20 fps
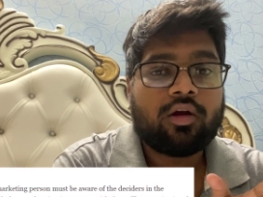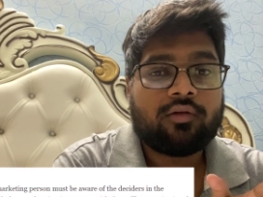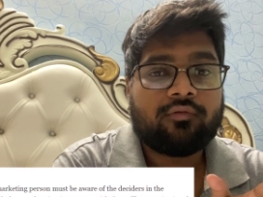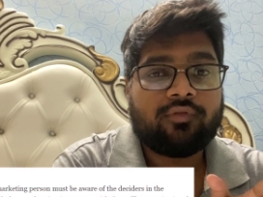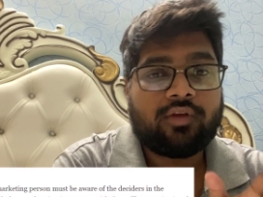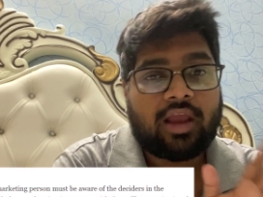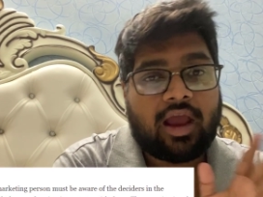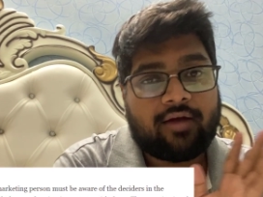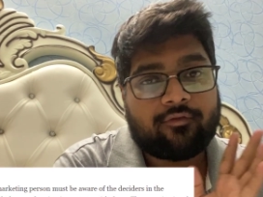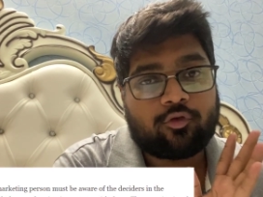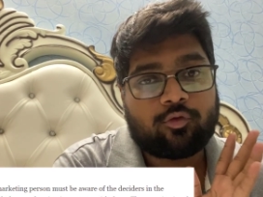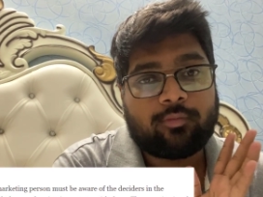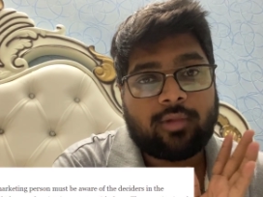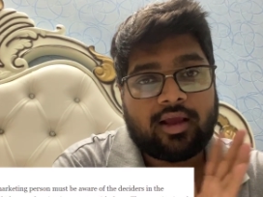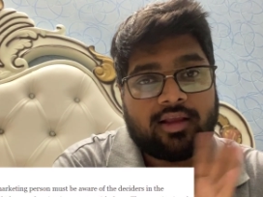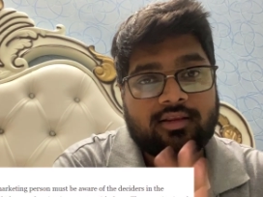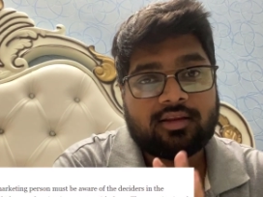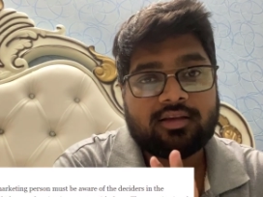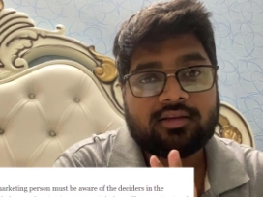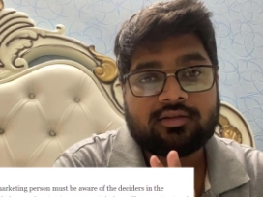we have to
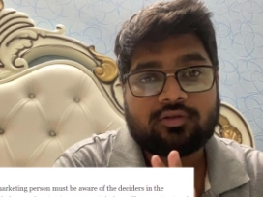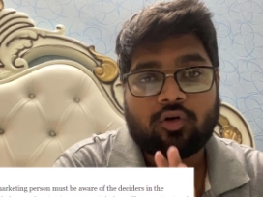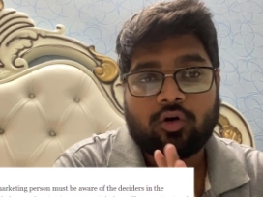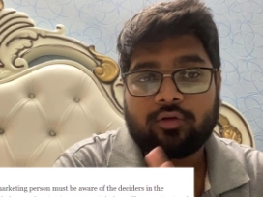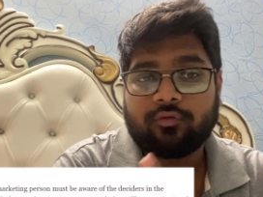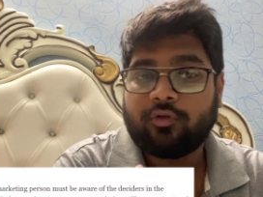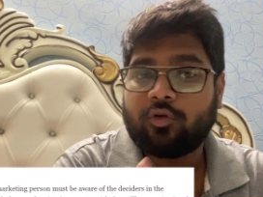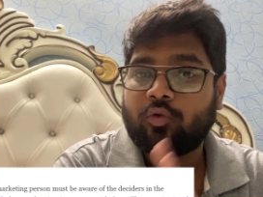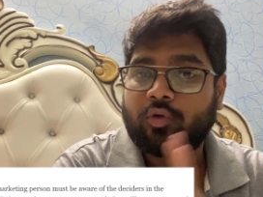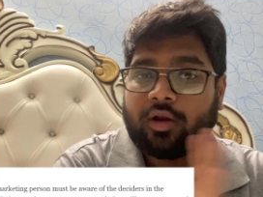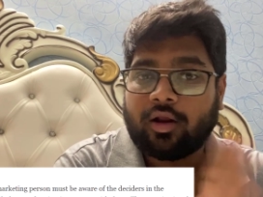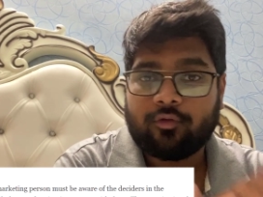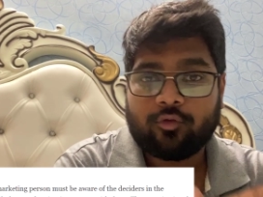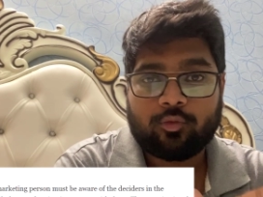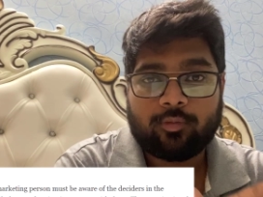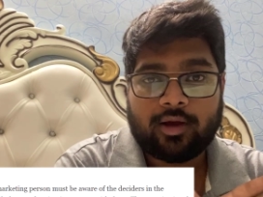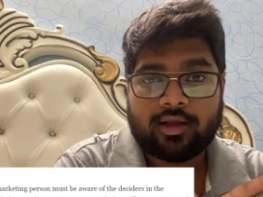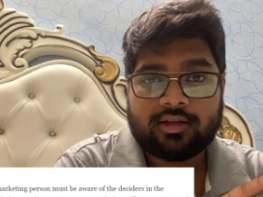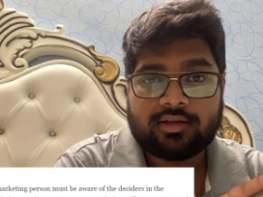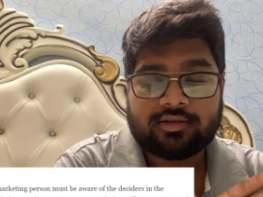buy this or we don't have
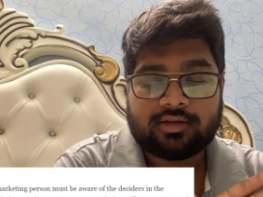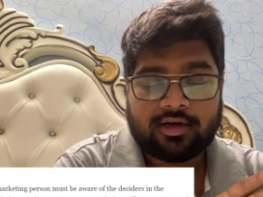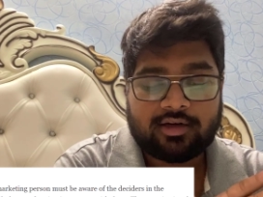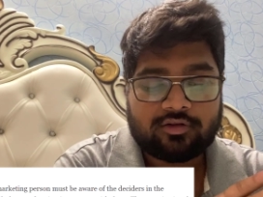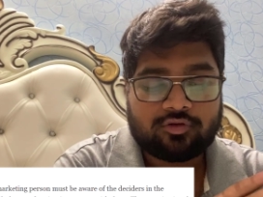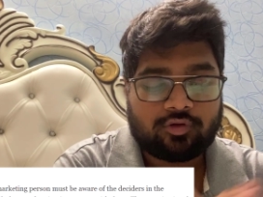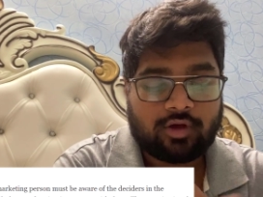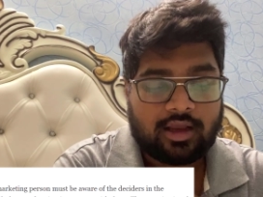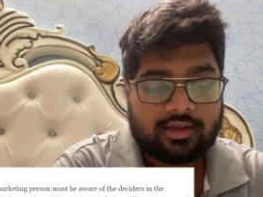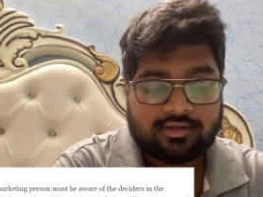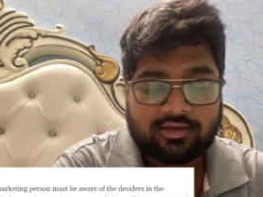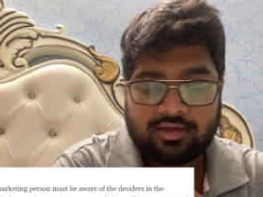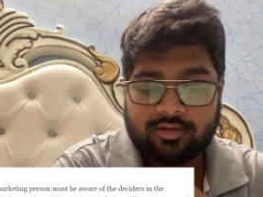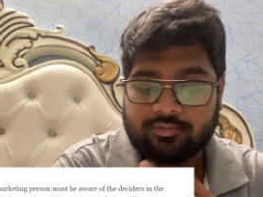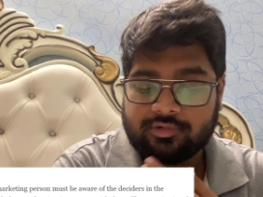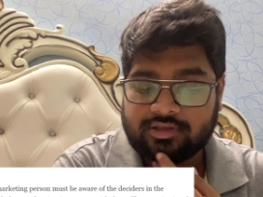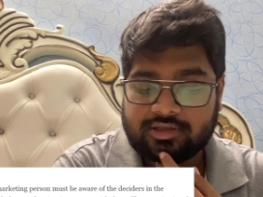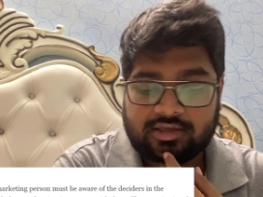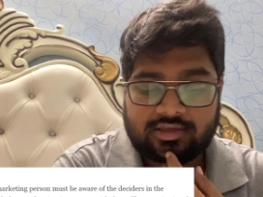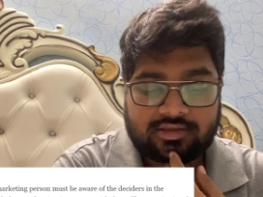to buy this right so as the
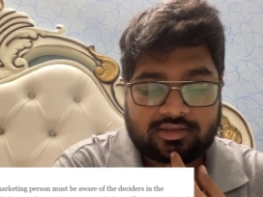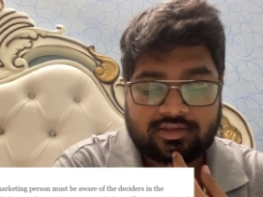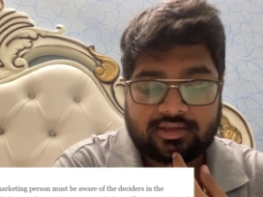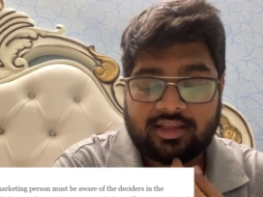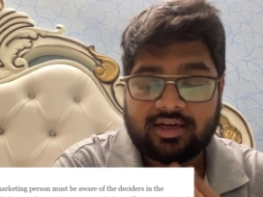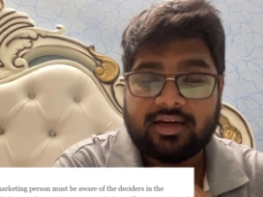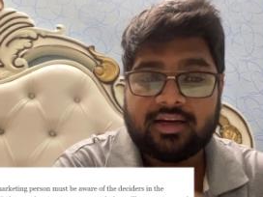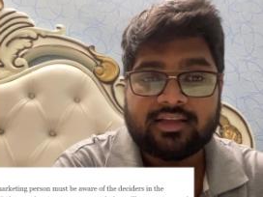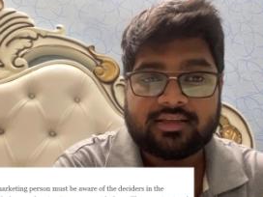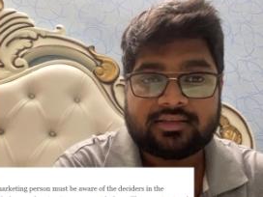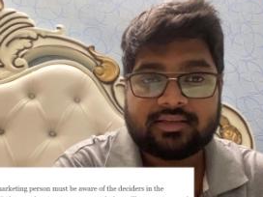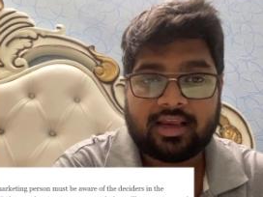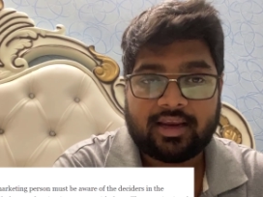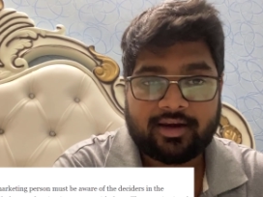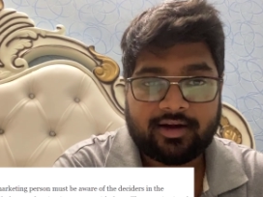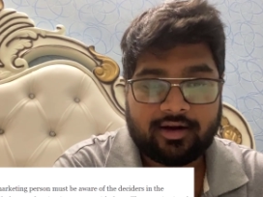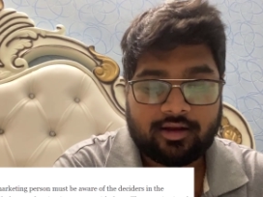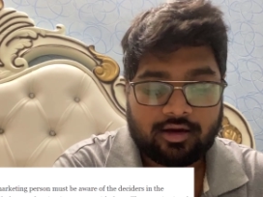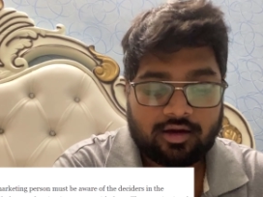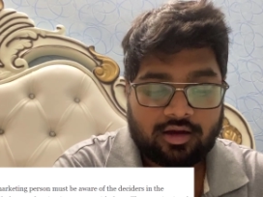name suggests they
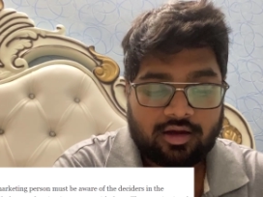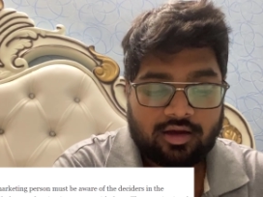decide